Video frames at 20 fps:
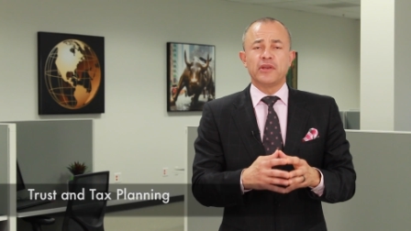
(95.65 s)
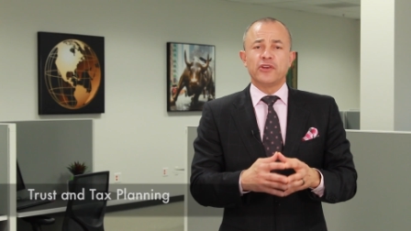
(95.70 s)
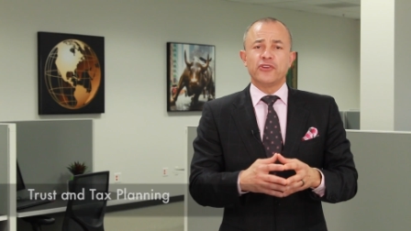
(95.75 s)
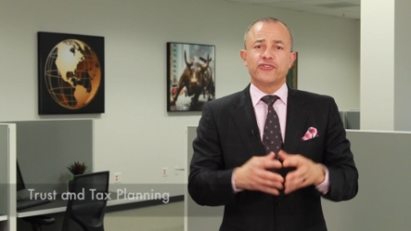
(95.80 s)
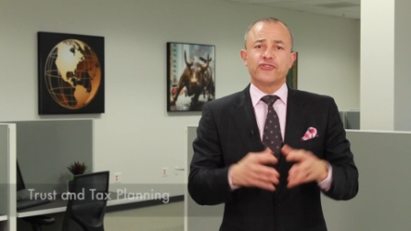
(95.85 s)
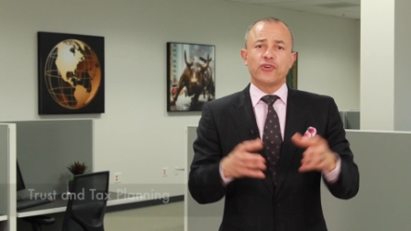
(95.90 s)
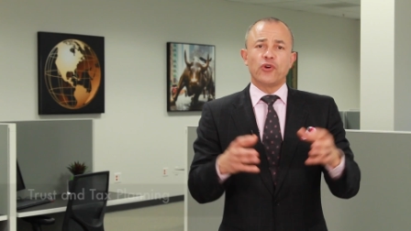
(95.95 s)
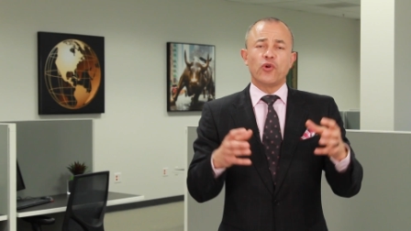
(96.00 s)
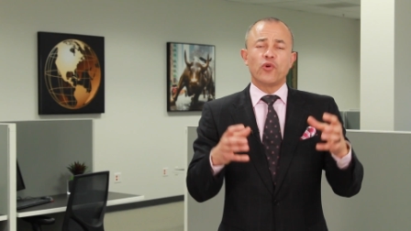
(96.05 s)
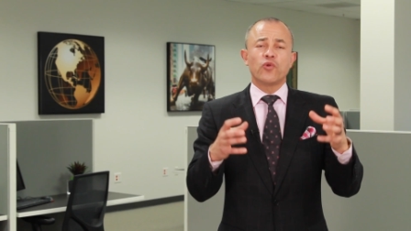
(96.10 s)

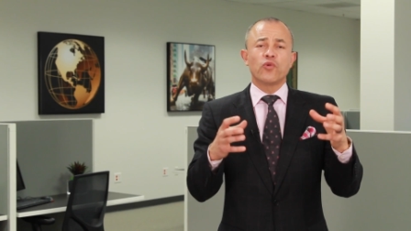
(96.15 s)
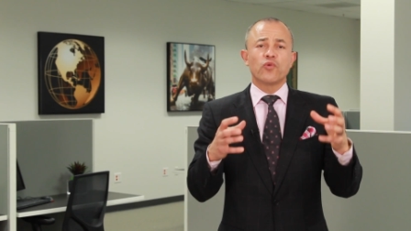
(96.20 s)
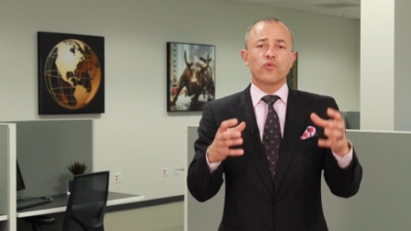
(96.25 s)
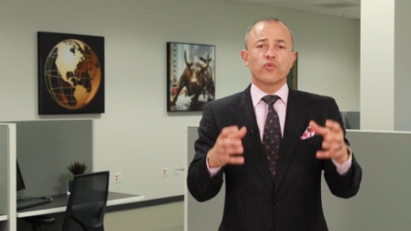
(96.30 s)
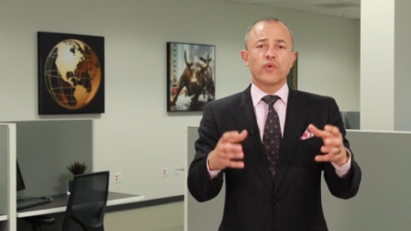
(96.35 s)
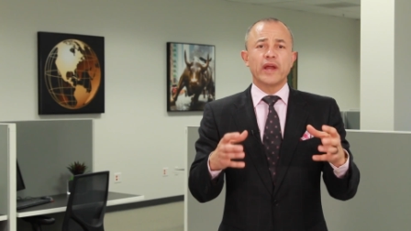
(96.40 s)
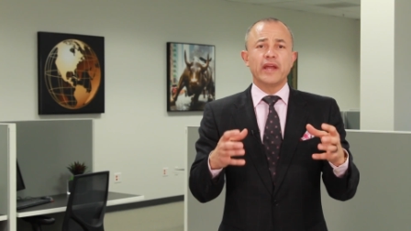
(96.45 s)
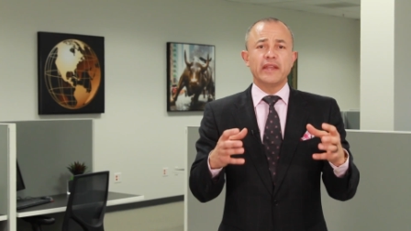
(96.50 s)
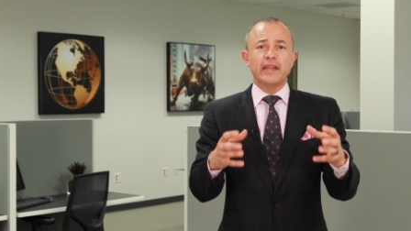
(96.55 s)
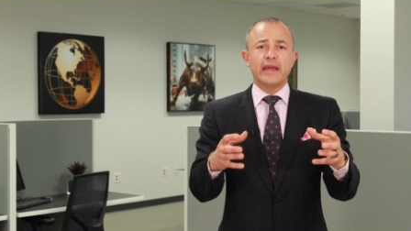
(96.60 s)
So
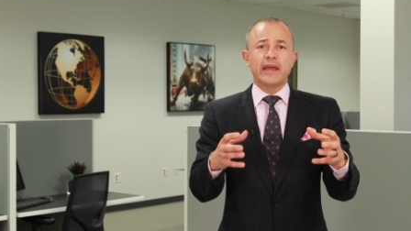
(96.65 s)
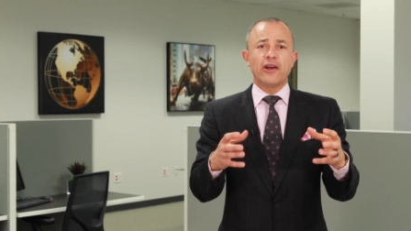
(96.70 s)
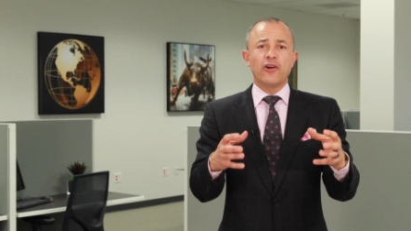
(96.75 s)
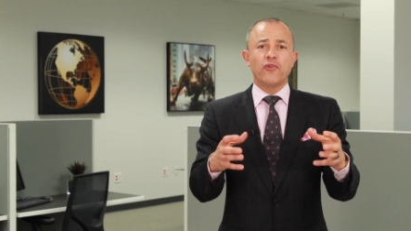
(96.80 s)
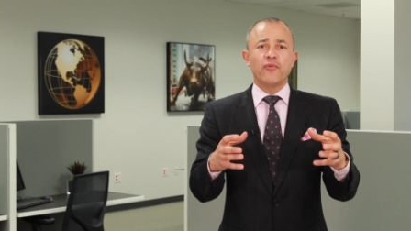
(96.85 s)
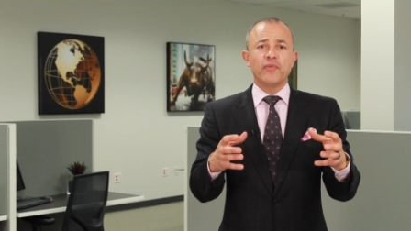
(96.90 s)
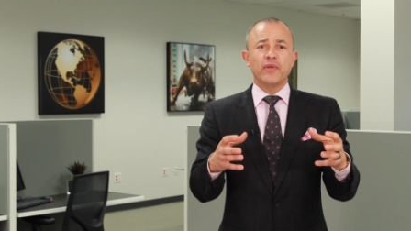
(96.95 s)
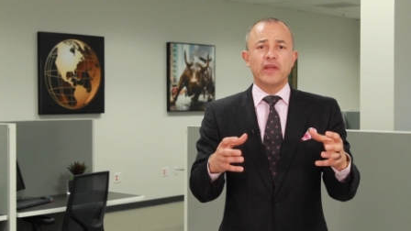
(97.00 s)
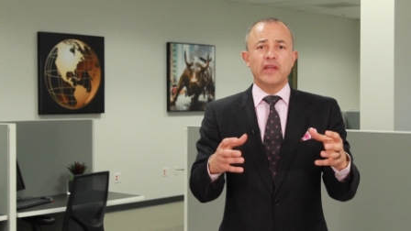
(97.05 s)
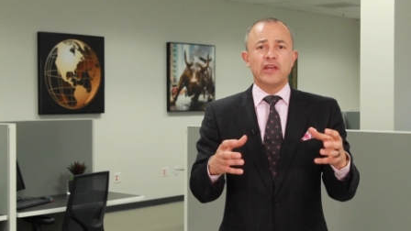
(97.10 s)
right
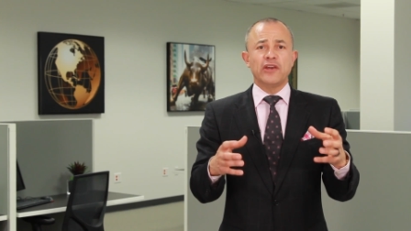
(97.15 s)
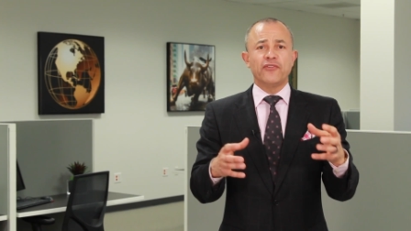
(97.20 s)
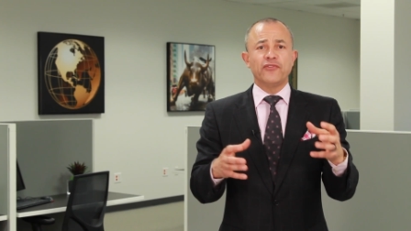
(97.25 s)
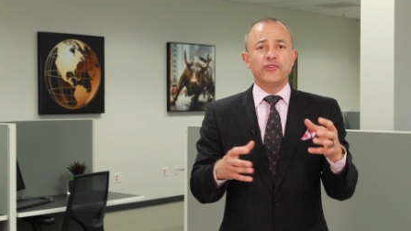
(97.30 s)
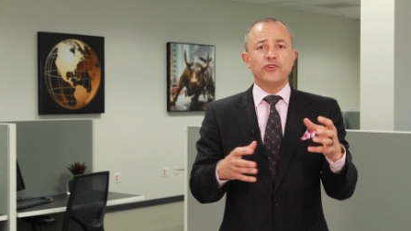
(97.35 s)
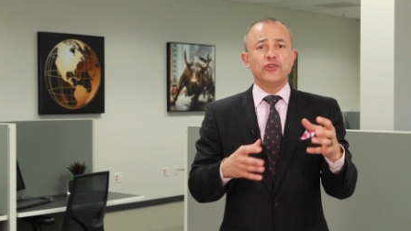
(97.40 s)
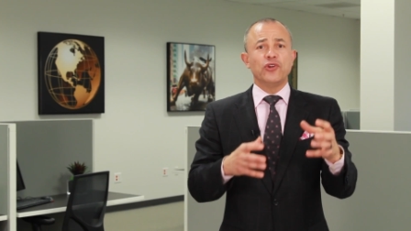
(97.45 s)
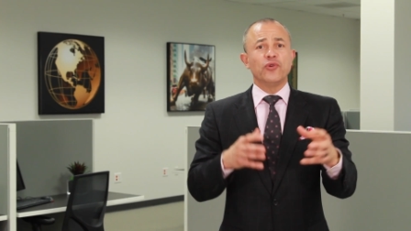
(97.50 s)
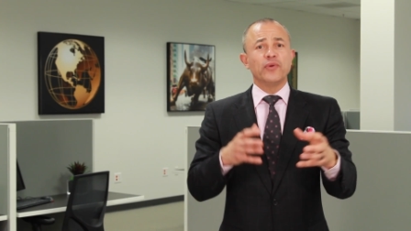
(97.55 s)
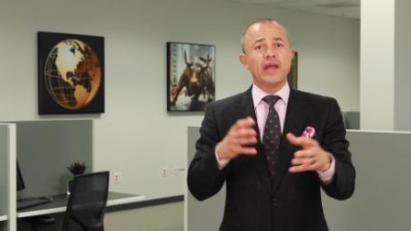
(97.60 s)
now, if
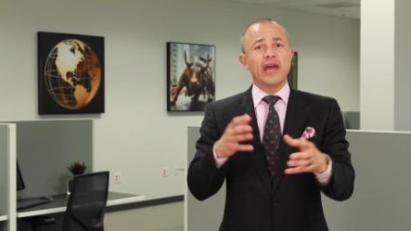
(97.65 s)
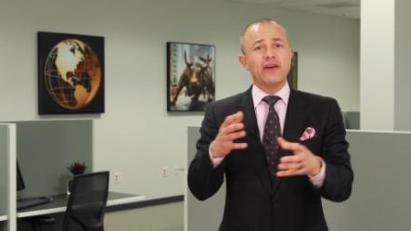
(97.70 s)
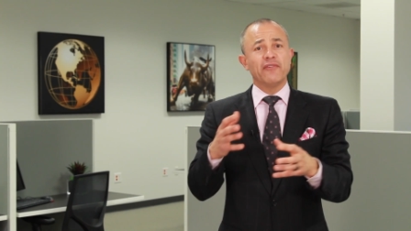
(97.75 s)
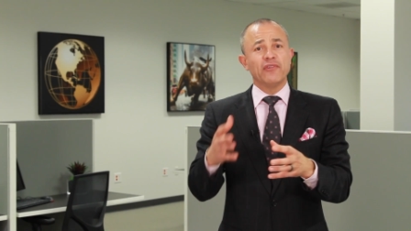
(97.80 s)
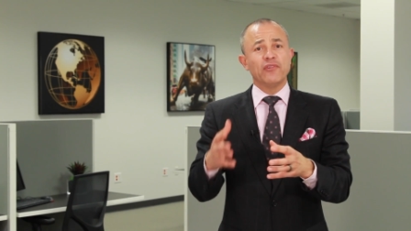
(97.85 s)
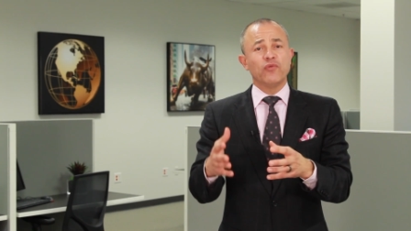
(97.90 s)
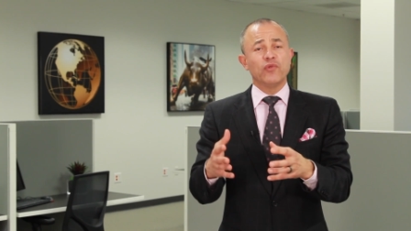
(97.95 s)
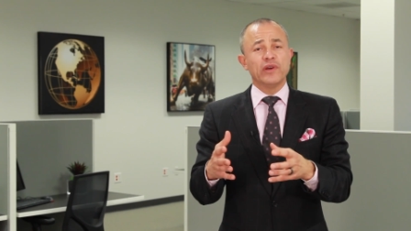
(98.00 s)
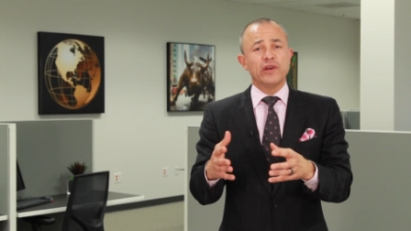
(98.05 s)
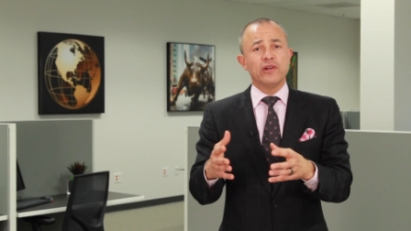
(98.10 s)
you don't have
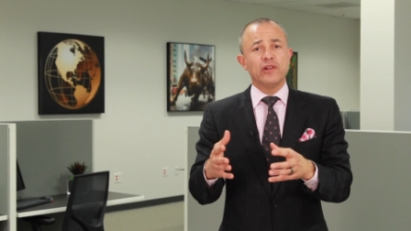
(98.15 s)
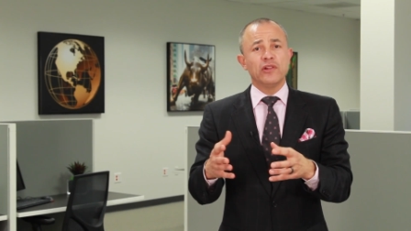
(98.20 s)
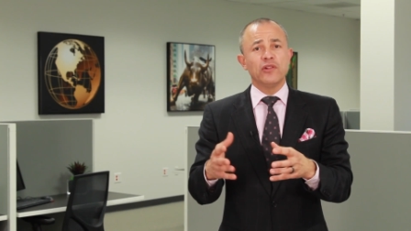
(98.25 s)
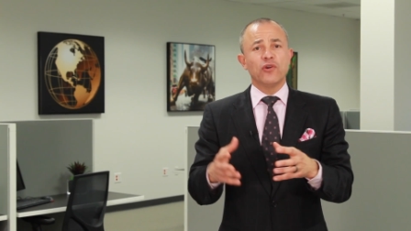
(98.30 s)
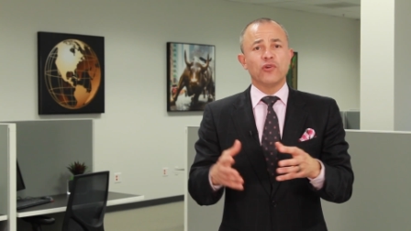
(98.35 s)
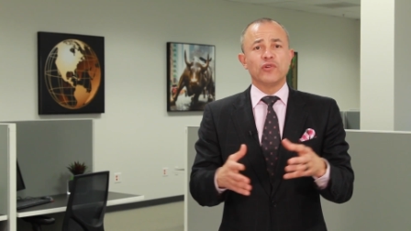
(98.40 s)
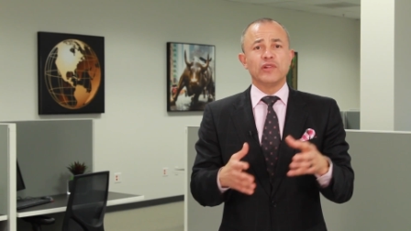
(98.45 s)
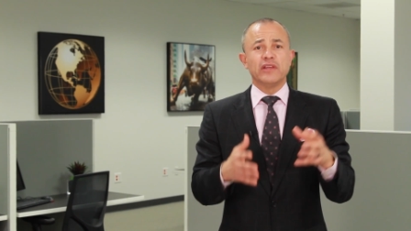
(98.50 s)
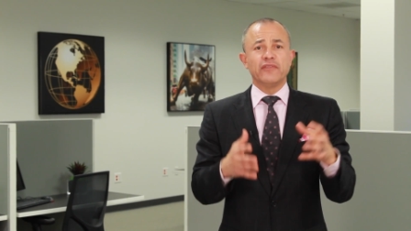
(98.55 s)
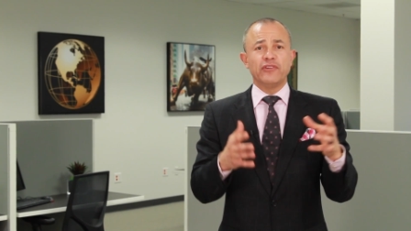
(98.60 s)
a will
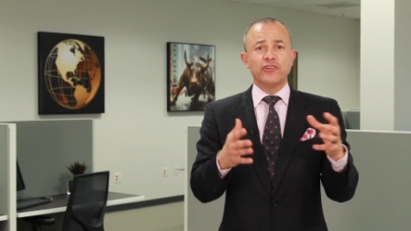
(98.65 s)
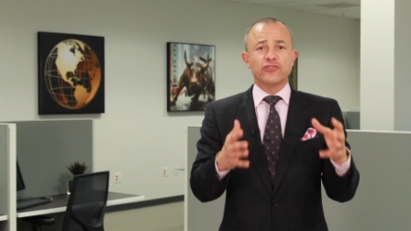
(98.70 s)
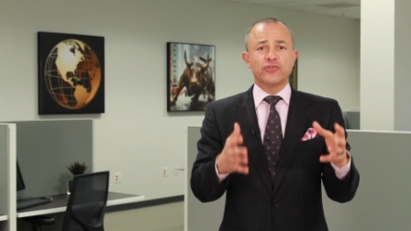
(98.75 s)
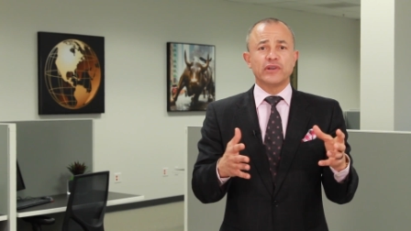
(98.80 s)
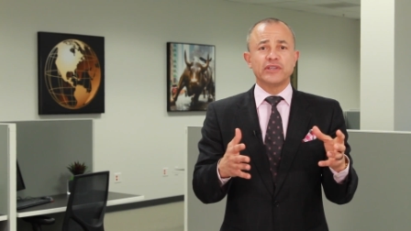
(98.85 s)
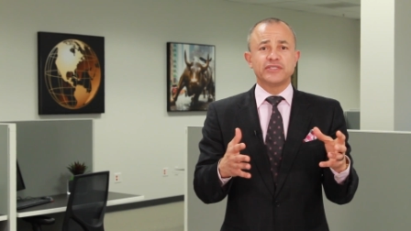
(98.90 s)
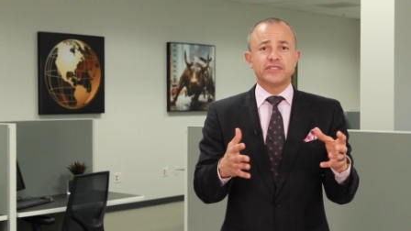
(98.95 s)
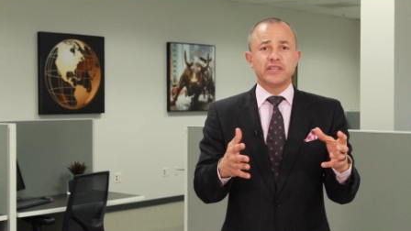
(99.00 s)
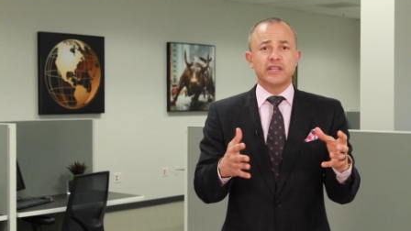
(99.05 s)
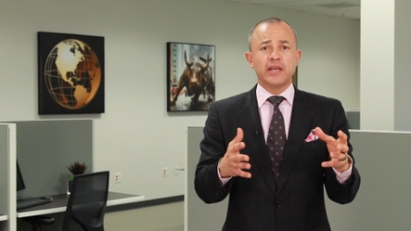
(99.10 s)
or living
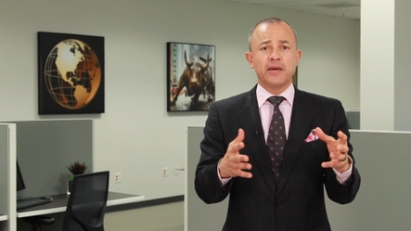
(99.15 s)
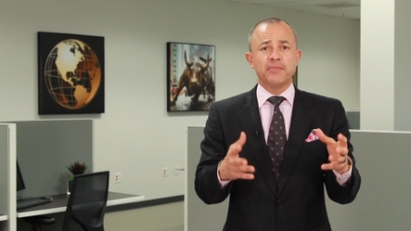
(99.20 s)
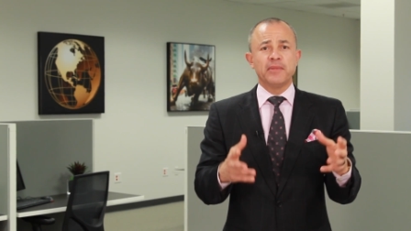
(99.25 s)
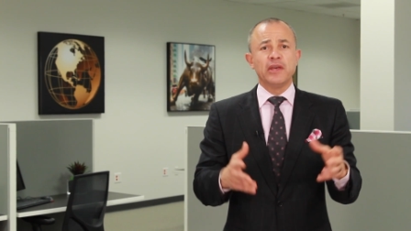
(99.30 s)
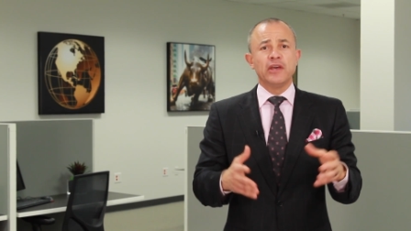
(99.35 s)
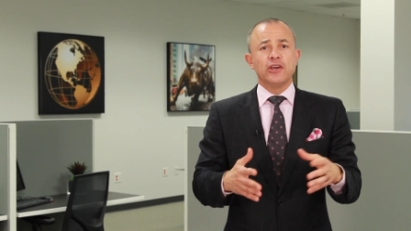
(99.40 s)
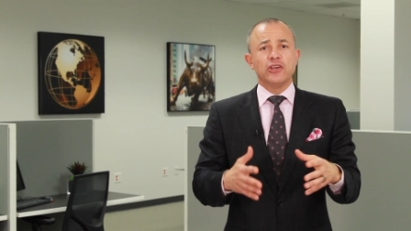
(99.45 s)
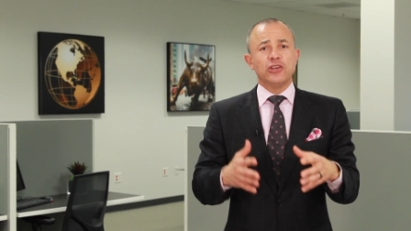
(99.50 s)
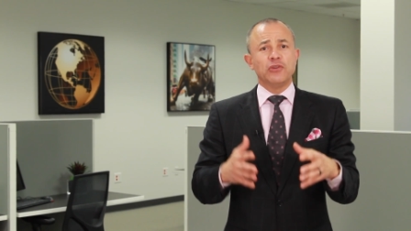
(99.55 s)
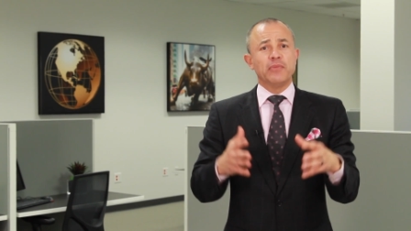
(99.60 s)
trust set up,
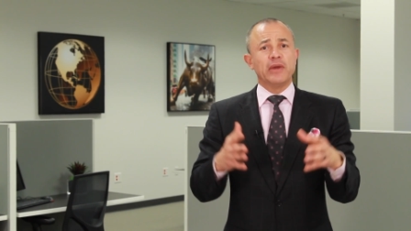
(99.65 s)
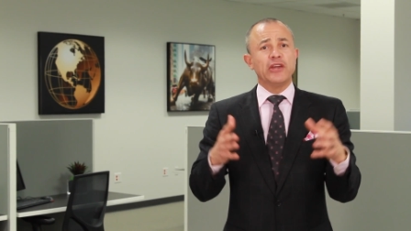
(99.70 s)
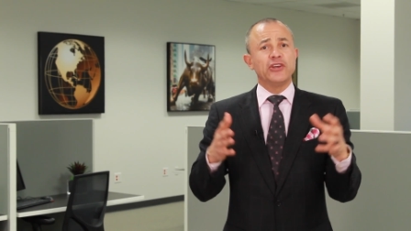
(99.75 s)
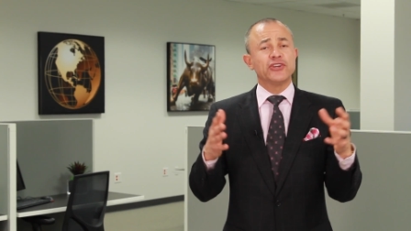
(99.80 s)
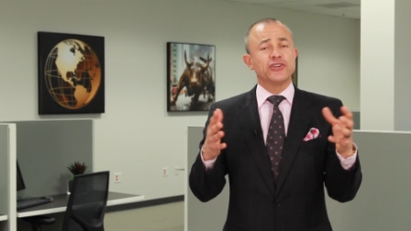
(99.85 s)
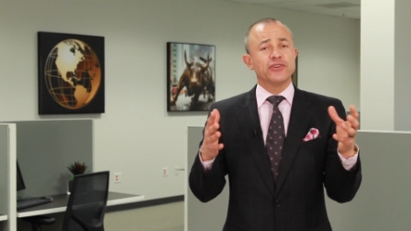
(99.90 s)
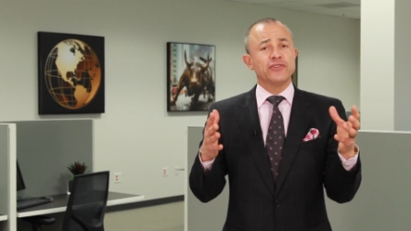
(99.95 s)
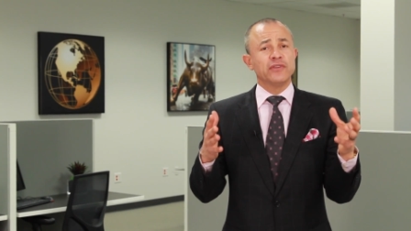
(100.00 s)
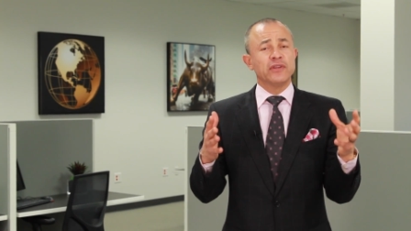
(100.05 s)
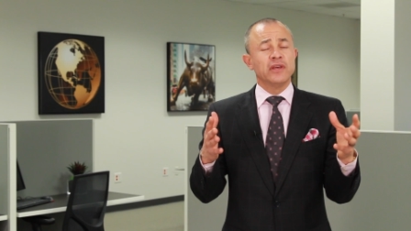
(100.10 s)
you
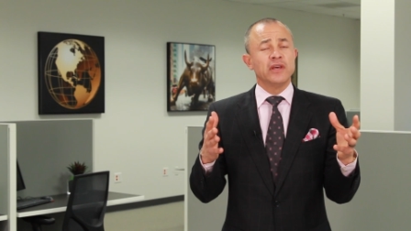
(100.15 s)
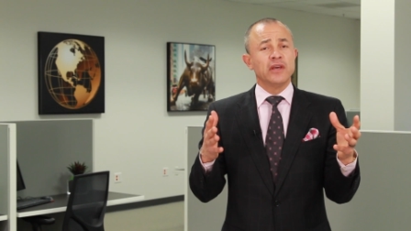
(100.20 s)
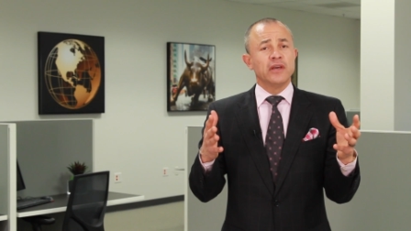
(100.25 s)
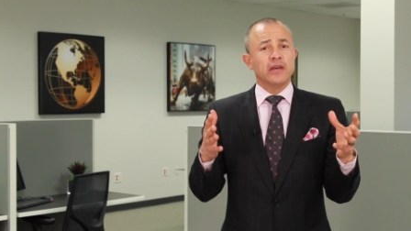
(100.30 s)
should